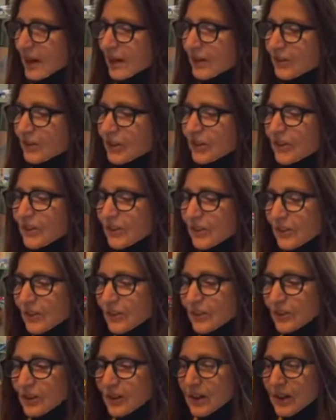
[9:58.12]

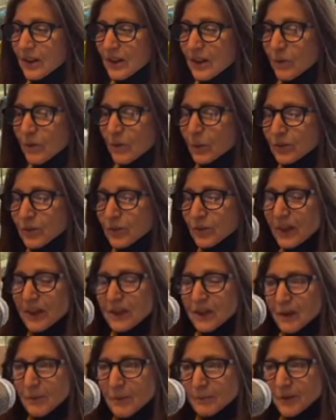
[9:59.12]
Jesus will take
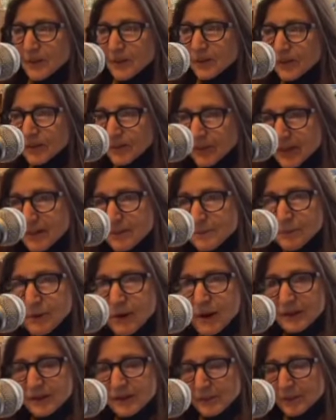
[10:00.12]
up the same
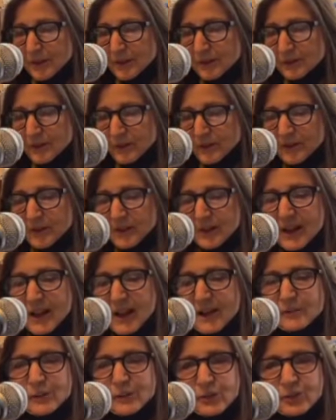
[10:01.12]
proclamation
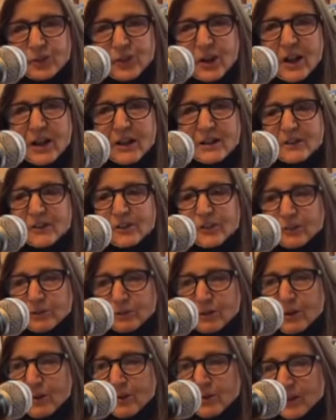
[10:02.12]
after John is
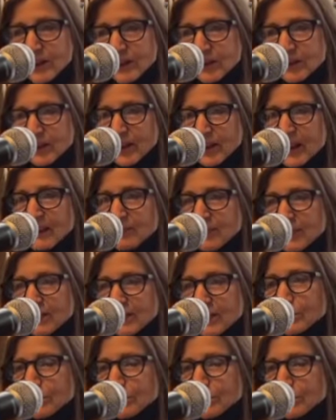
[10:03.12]
thrown into Herod's